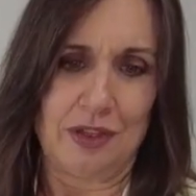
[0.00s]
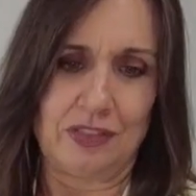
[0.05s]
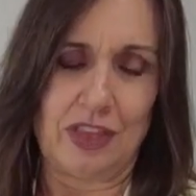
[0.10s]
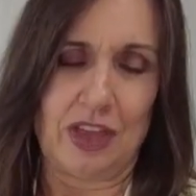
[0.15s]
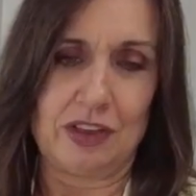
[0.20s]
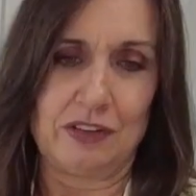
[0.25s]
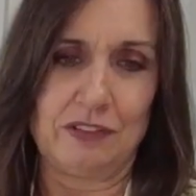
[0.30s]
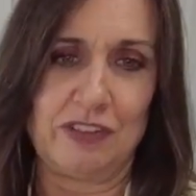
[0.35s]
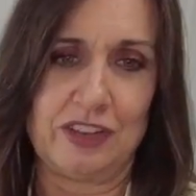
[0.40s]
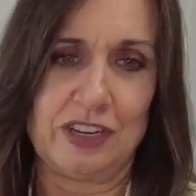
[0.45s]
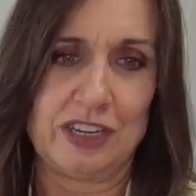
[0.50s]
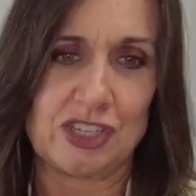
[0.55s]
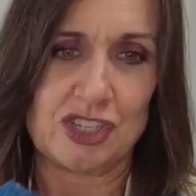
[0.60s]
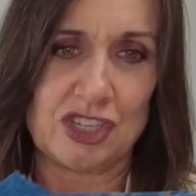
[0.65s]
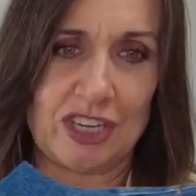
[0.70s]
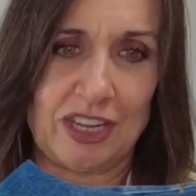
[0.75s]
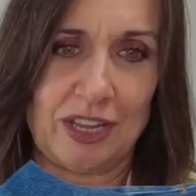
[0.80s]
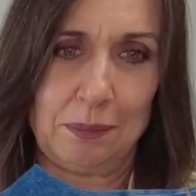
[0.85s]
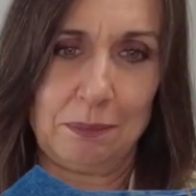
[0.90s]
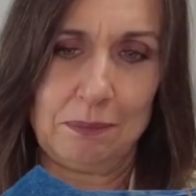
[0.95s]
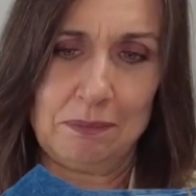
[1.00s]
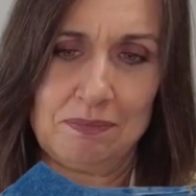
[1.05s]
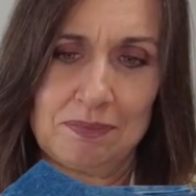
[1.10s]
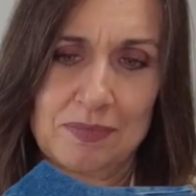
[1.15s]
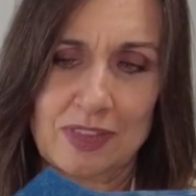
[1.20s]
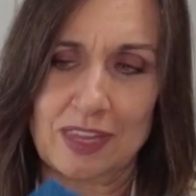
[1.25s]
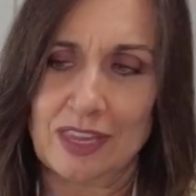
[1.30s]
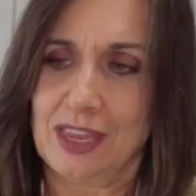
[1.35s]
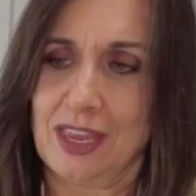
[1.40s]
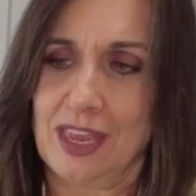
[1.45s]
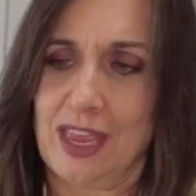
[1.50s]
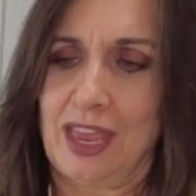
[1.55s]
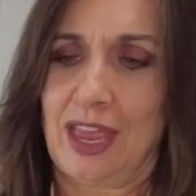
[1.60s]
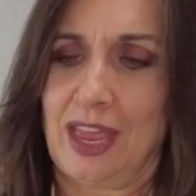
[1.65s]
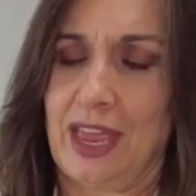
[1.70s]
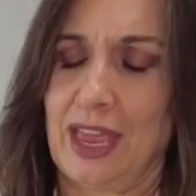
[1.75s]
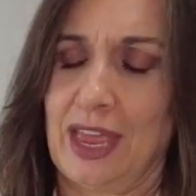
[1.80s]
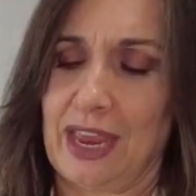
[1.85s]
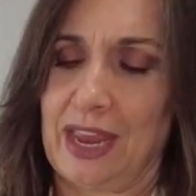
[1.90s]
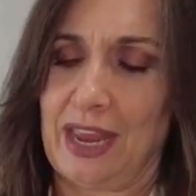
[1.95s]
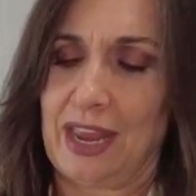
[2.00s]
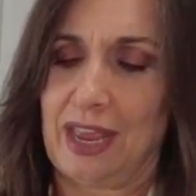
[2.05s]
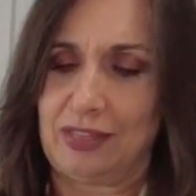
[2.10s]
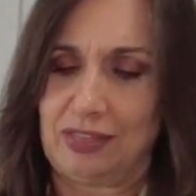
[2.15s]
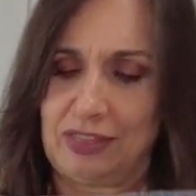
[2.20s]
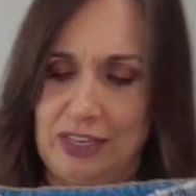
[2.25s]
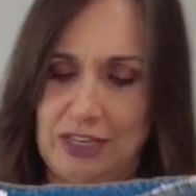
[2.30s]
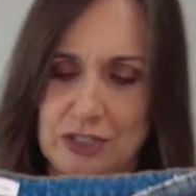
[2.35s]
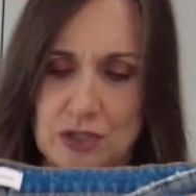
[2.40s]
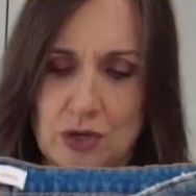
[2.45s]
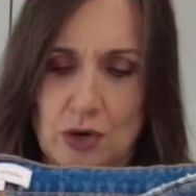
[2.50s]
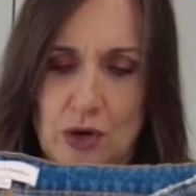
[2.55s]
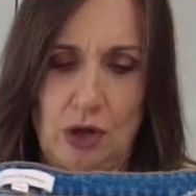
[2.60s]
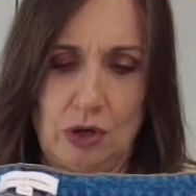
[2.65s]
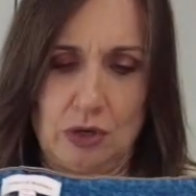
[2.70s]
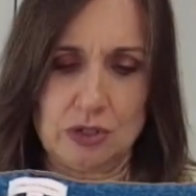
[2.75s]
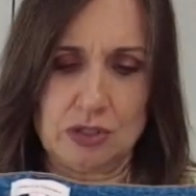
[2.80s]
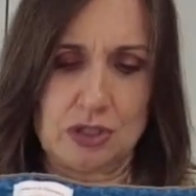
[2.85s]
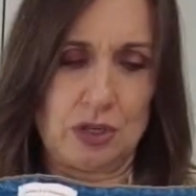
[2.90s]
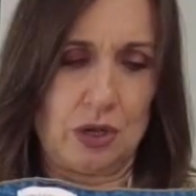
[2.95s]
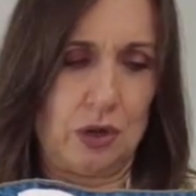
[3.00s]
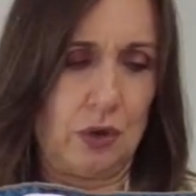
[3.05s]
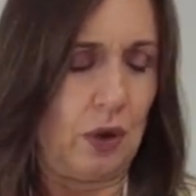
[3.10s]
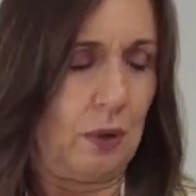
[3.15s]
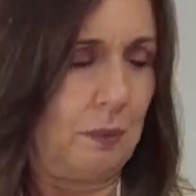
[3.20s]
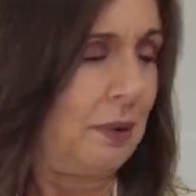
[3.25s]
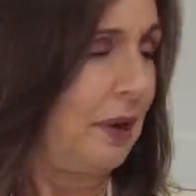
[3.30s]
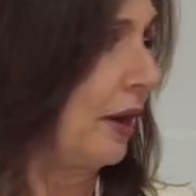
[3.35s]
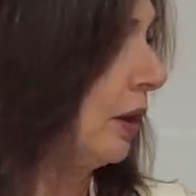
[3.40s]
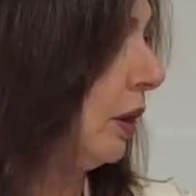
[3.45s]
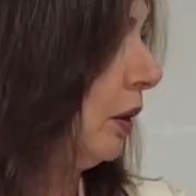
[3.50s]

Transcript: the unfinished hem, And these are also a pair.